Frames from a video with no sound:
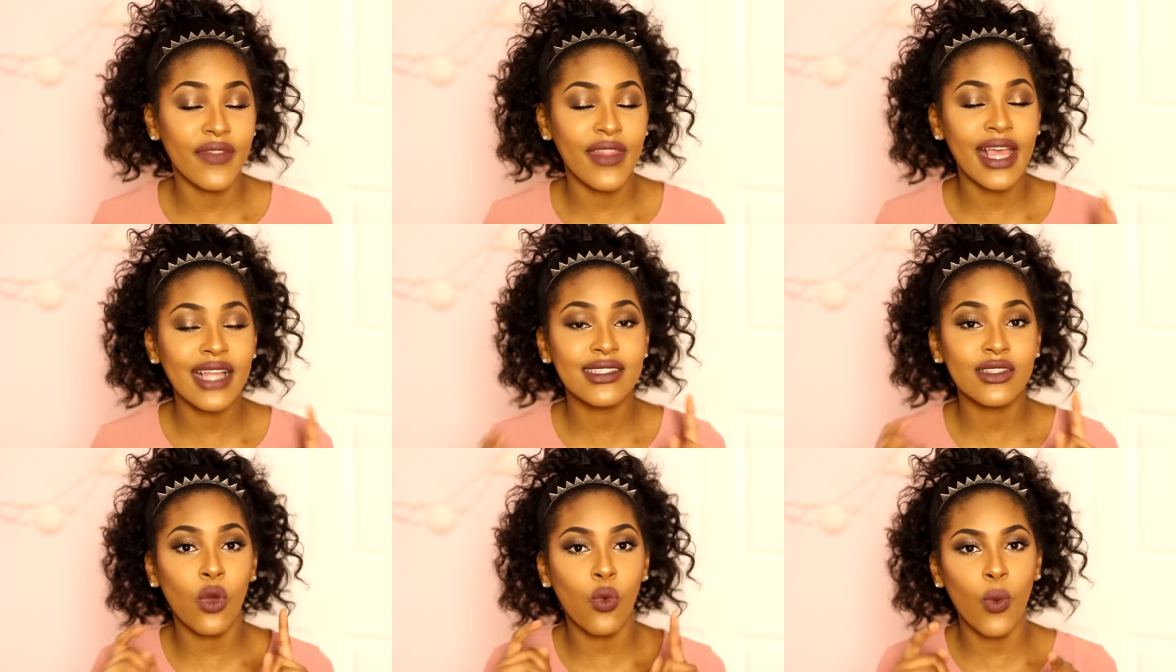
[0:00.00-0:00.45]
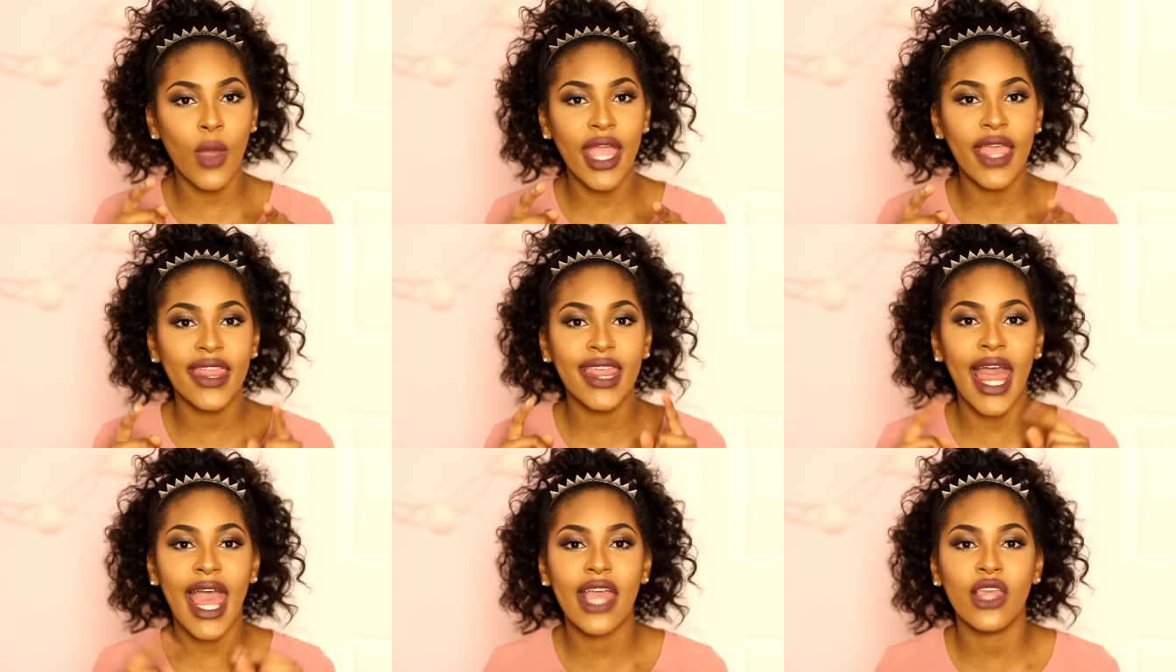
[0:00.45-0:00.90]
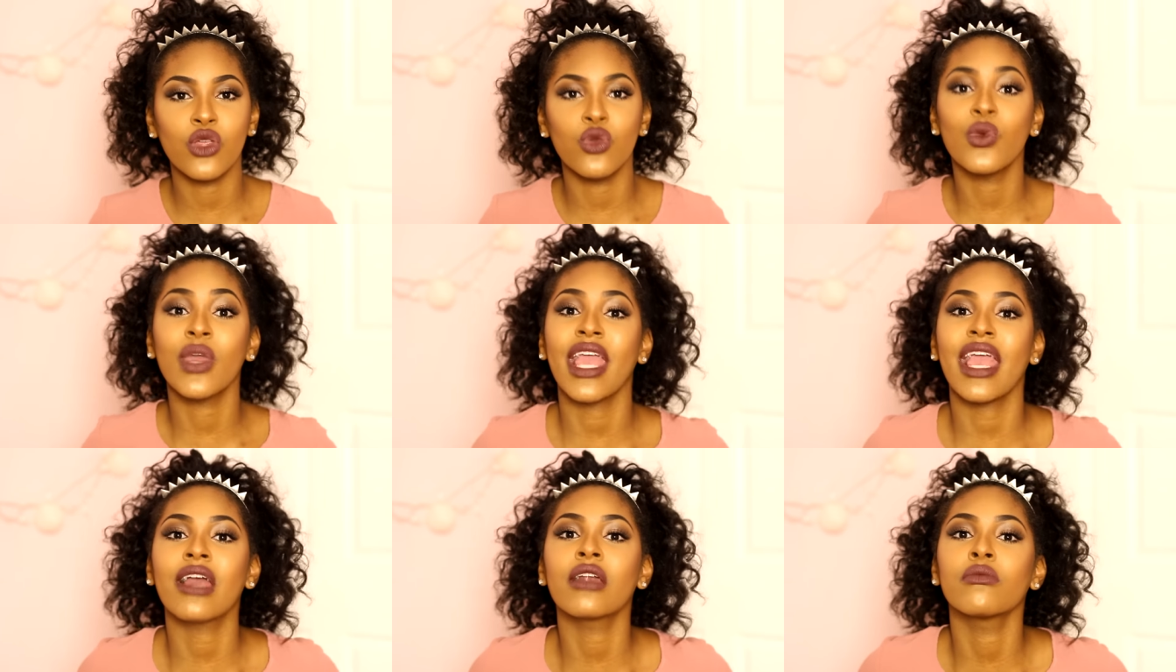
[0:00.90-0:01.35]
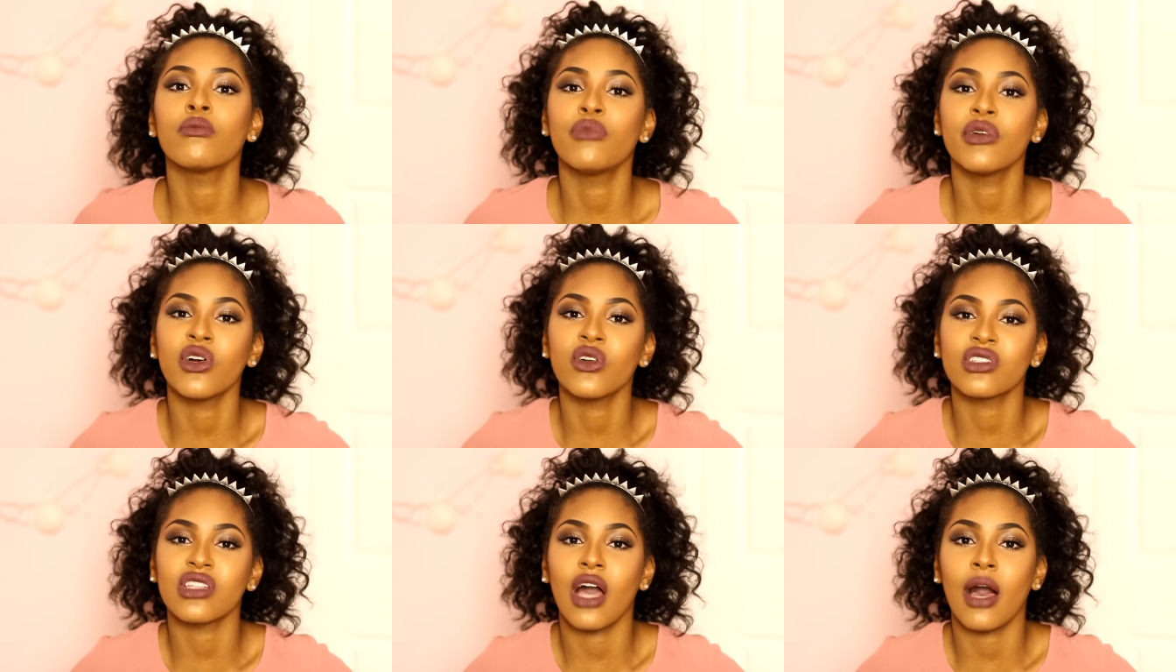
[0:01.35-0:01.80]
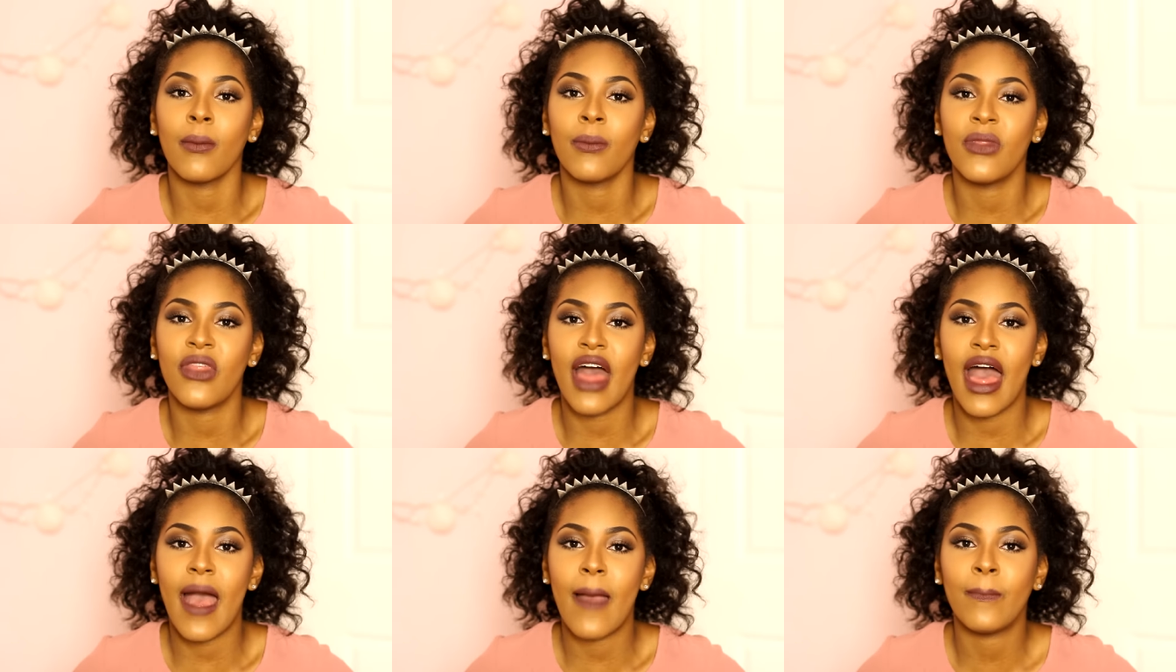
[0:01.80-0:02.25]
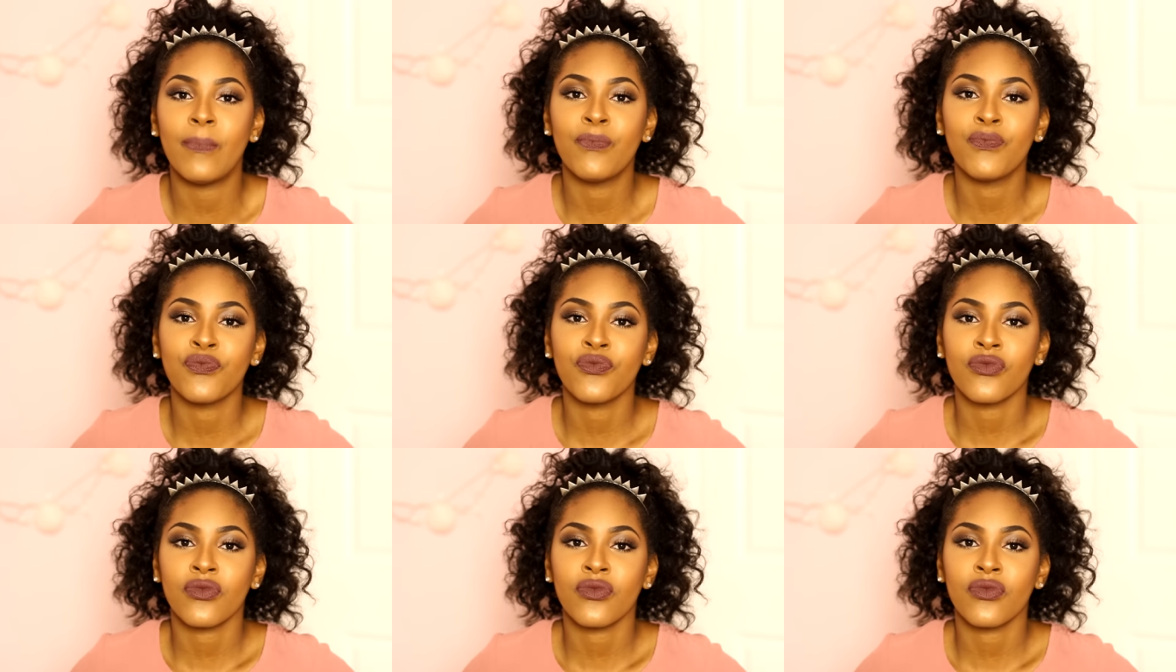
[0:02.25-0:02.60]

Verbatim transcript: and that's a way that you can build up that